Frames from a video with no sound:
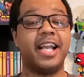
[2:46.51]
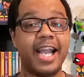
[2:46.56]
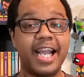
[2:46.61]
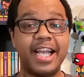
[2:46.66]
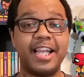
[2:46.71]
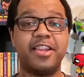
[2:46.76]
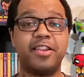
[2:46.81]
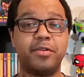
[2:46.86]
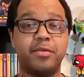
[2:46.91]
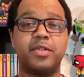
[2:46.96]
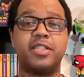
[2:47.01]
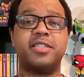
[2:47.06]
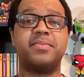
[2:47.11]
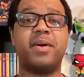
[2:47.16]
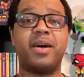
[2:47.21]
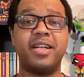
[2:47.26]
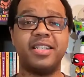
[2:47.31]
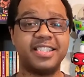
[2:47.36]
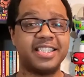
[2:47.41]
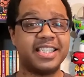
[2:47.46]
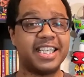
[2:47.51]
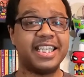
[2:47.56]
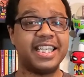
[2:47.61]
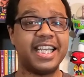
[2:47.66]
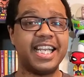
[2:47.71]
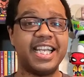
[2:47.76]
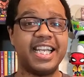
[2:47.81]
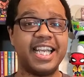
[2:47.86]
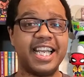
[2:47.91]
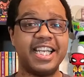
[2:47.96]
And the response that
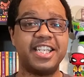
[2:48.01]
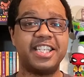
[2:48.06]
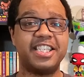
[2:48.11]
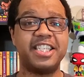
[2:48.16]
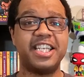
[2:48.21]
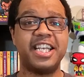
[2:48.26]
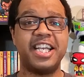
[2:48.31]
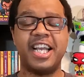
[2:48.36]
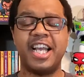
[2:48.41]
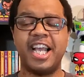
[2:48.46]
they get,